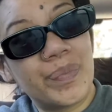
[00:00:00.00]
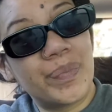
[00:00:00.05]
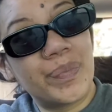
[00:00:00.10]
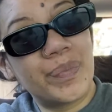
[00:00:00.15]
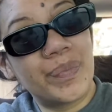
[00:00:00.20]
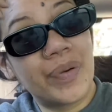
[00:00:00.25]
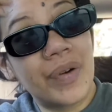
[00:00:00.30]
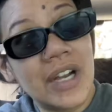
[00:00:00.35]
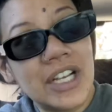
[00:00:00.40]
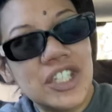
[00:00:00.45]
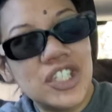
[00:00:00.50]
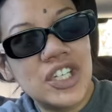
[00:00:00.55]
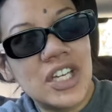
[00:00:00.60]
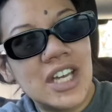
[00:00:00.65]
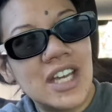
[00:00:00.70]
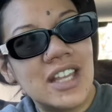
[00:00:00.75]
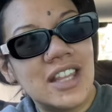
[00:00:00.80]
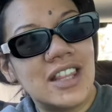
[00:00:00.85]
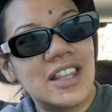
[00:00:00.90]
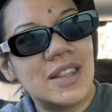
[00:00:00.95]

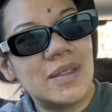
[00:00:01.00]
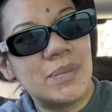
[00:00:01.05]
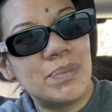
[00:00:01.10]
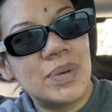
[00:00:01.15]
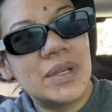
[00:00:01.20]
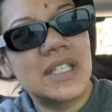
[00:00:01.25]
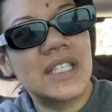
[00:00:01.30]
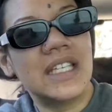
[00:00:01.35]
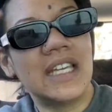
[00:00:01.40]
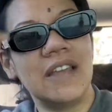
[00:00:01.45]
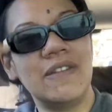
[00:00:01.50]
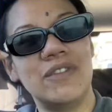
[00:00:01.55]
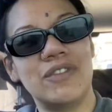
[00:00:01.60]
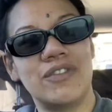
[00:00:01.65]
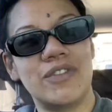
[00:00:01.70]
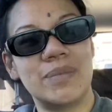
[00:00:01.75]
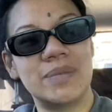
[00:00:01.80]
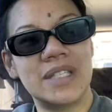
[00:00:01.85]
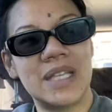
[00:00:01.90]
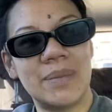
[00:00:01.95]
pressure perceived
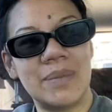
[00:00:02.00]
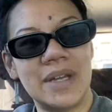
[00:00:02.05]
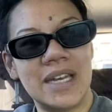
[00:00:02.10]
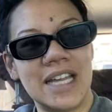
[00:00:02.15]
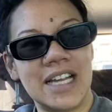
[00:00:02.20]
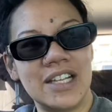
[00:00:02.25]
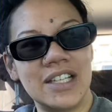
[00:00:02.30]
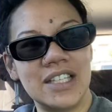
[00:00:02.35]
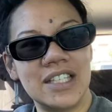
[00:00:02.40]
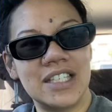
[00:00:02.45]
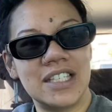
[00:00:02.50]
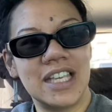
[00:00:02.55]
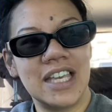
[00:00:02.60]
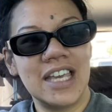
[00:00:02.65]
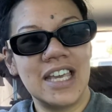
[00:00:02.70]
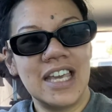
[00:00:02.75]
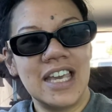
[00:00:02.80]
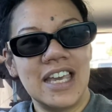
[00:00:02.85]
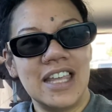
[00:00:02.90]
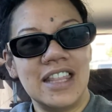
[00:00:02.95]
from someone else
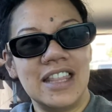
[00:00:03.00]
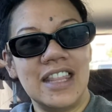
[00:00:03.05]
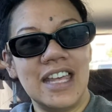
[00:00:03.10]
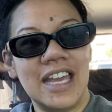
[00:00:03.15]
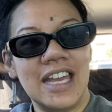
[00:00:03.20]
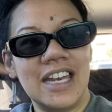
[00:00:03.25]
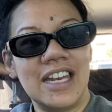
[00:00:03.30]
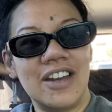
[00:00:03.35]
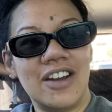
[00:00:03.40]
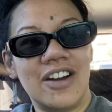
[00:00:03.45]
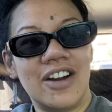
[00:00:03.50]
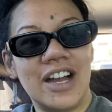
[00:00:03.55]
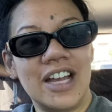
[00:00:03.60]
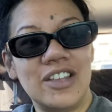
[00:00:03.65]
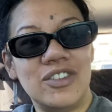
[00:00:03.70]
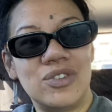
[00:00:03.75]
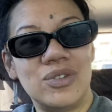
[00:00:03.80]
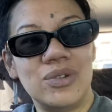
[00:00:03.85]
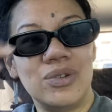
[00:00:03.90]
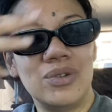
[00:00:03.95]
than I
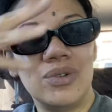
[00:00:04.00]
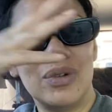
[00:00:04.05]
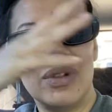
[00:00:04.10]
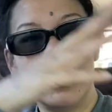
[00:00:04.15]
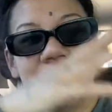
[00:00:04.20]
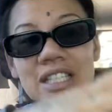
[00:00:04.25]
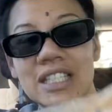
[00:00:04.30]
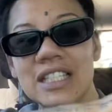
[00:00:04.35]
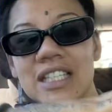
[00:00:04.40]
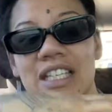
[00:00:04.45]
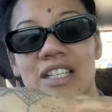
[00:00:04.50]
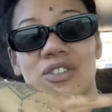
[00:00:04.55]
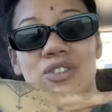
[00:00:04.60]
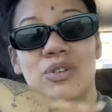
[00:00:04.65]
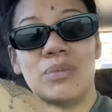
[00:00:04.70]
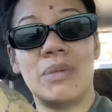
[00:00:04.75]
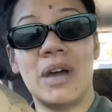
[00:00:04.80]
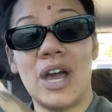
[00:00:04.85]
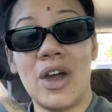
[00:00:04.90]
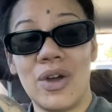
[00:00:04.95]
do listening
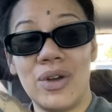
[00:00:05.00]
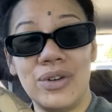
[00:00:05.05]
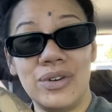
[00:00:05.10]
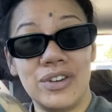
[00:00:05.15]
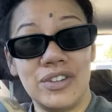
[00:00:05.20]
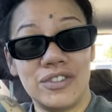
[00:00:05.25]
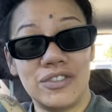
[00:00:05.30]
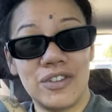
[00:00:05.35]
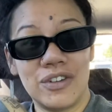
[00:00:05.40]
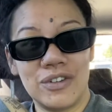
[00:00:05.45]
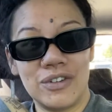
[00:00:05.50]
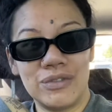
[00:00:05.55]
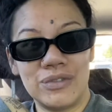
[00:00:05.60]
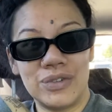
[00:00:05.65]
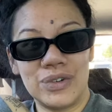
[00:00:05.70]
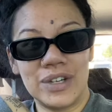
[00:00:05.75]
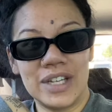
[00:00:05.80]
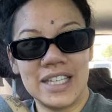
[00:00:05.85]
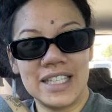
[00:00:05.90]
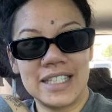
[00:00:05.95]
to my own internal
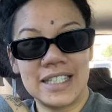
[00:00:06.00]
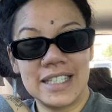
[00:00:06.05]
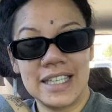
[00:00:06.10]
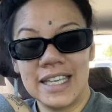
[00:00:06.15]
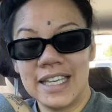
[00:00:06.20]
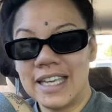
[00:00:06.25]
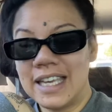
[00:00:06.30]
voice.